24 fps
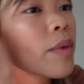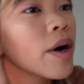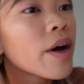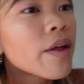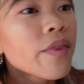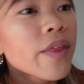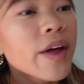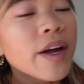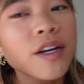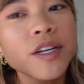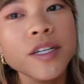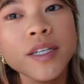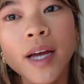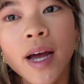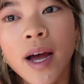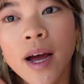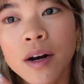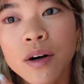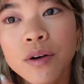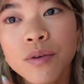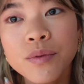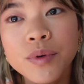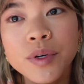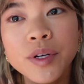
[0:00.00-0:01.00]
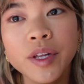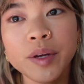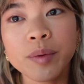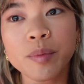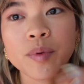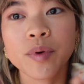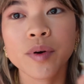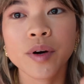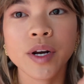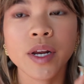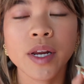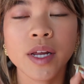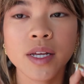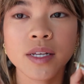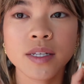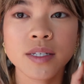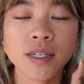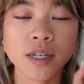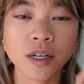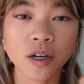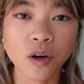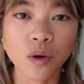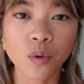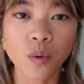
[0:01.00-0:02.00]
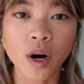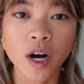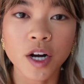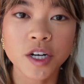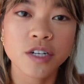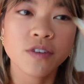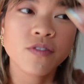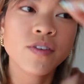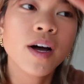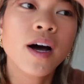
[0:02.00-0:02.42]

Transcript: but they just add a really pretty single wash of